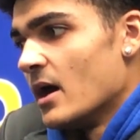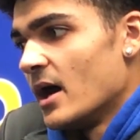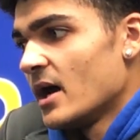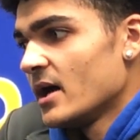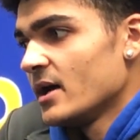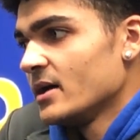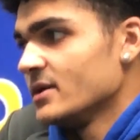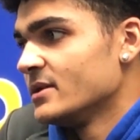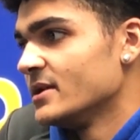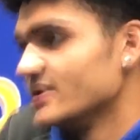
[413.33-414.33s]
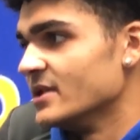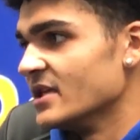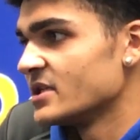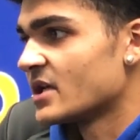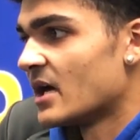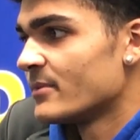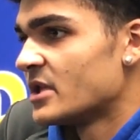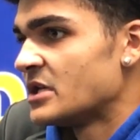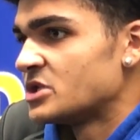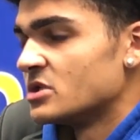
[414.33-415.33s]
Uh, it's a
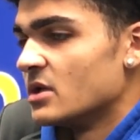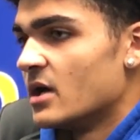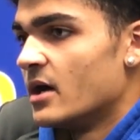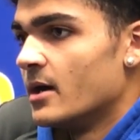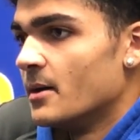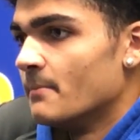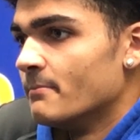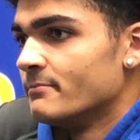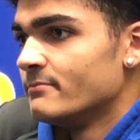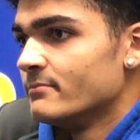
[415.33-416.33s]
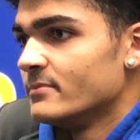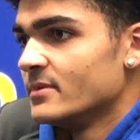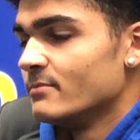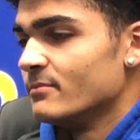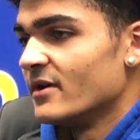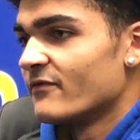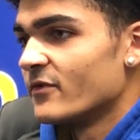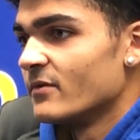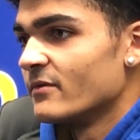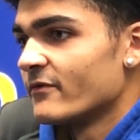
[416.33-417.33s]
combination. Um, but
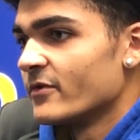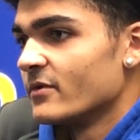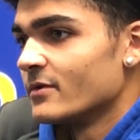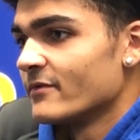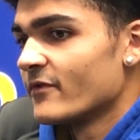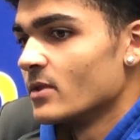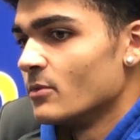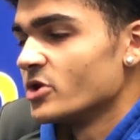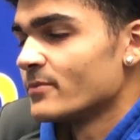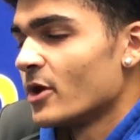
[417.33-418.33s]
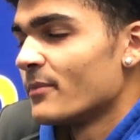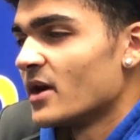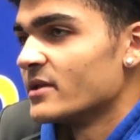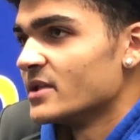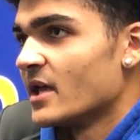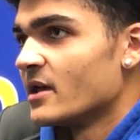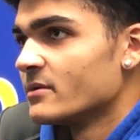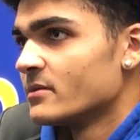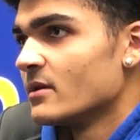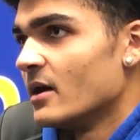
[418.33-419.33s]
for for for the most part, probably Dan.
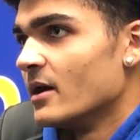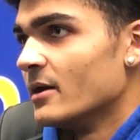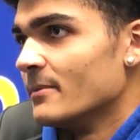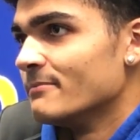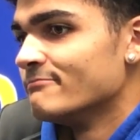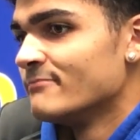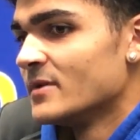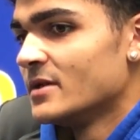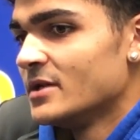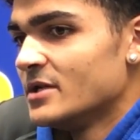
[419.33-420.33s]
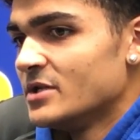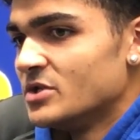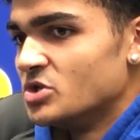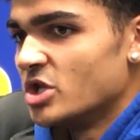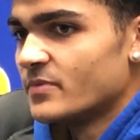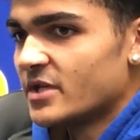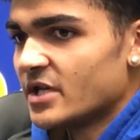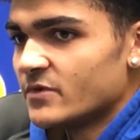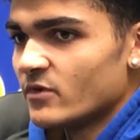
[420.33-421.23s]
Um, just because